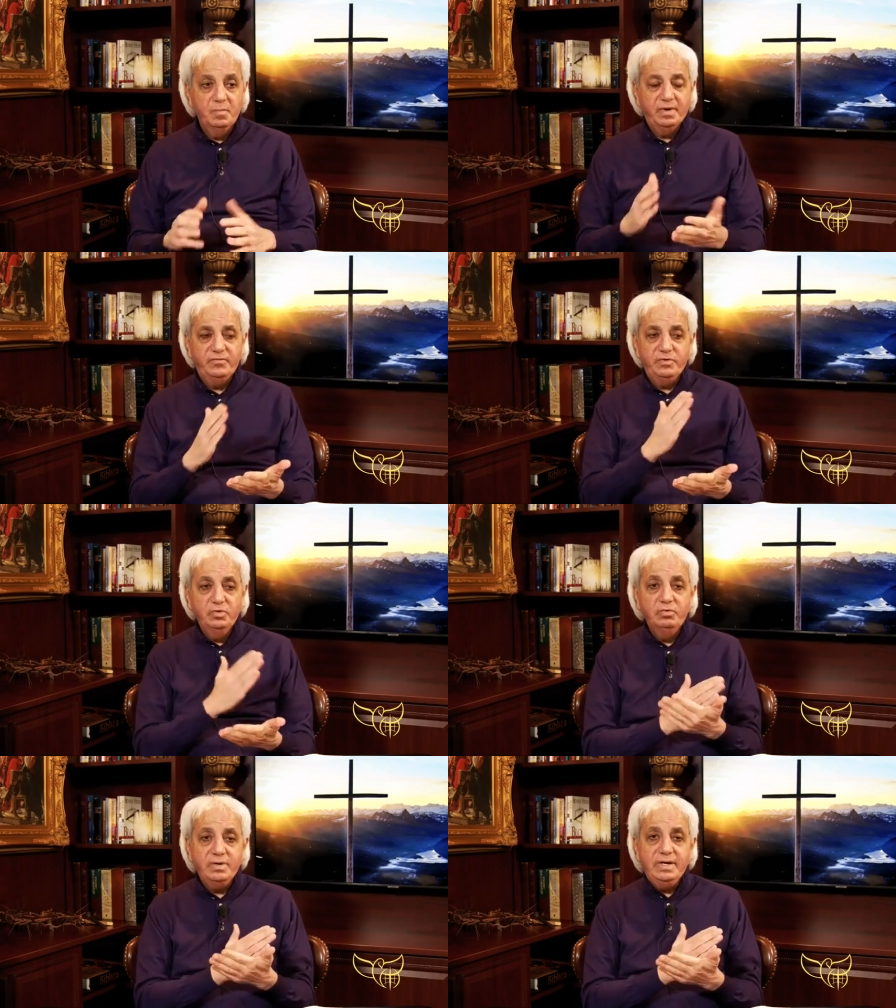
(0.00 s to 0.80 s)
but if
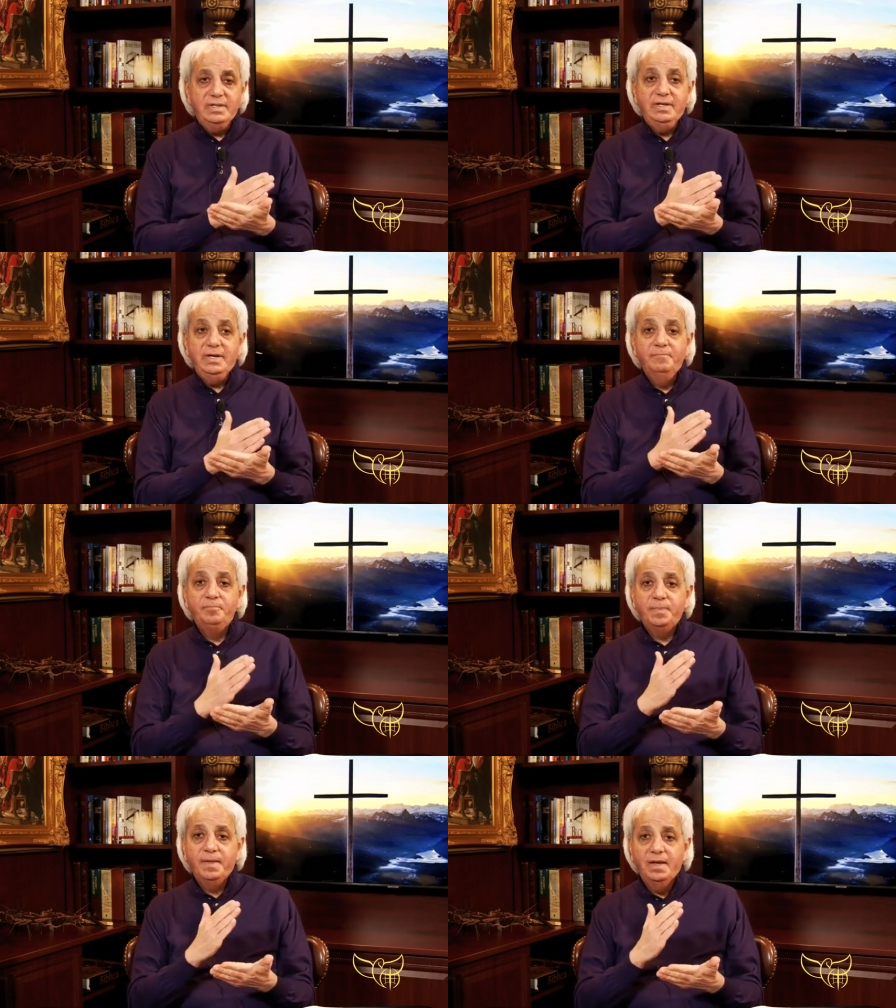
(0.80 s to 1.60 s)
you read the
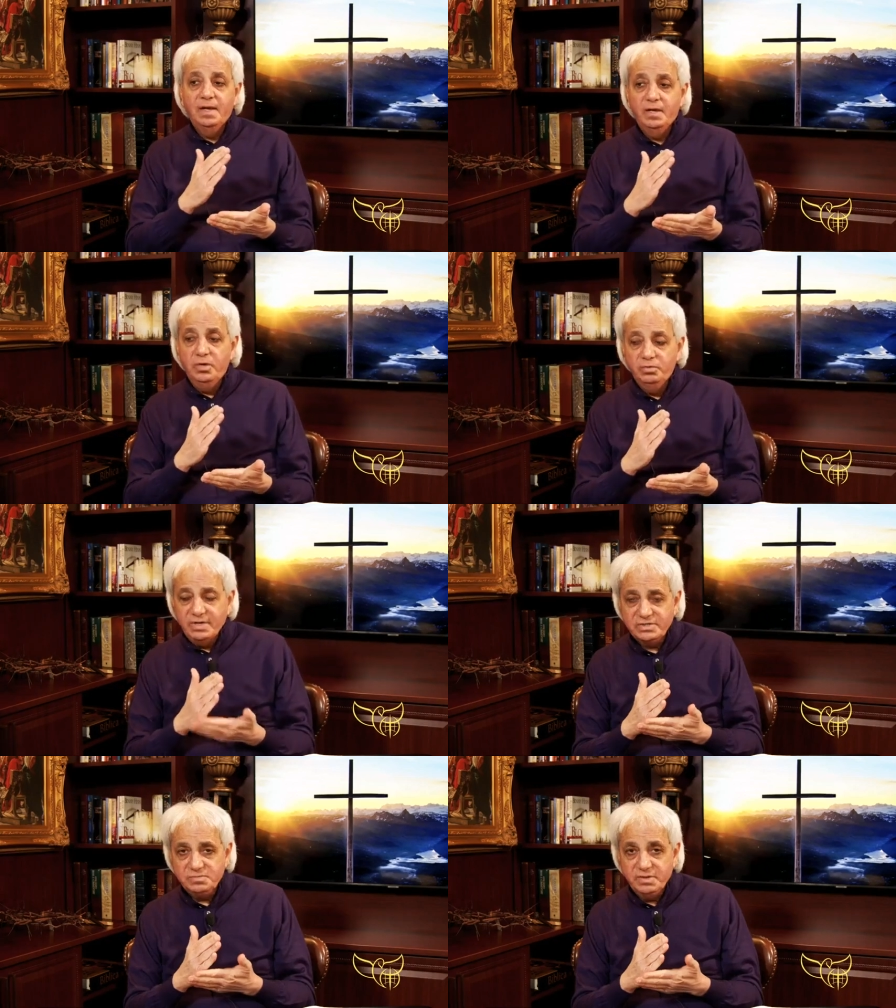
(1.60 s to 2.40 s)
New
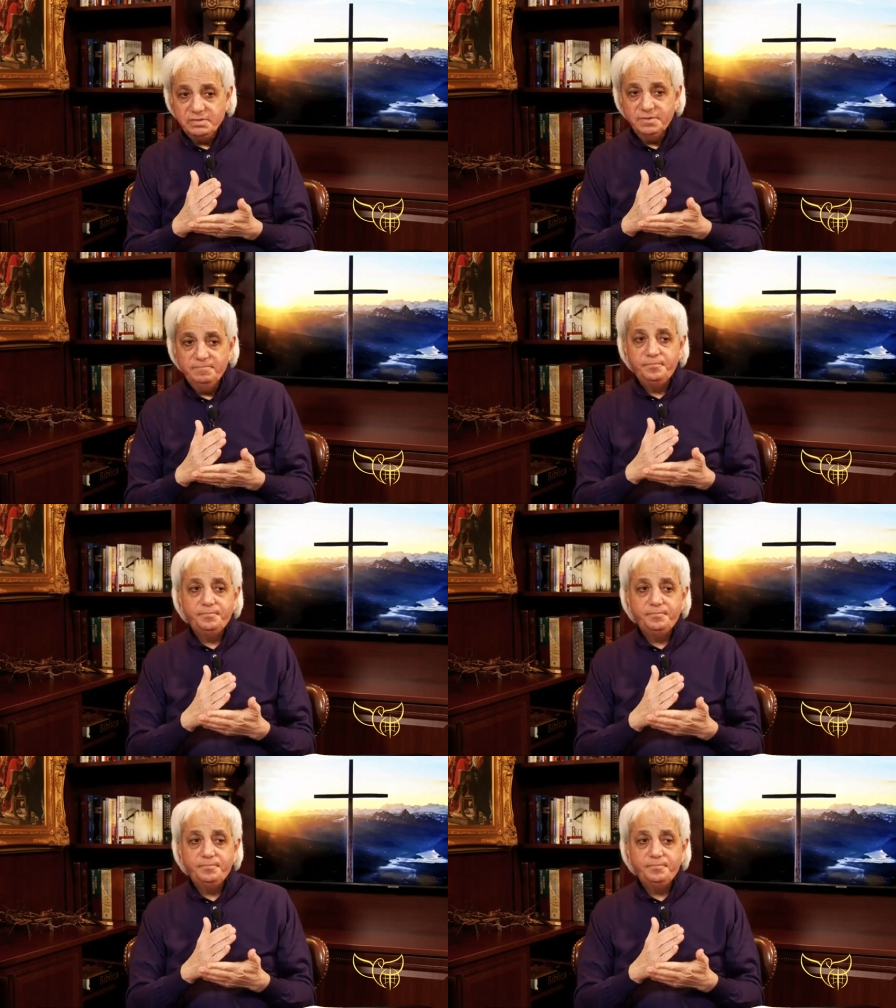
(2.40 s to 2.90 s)
Testament,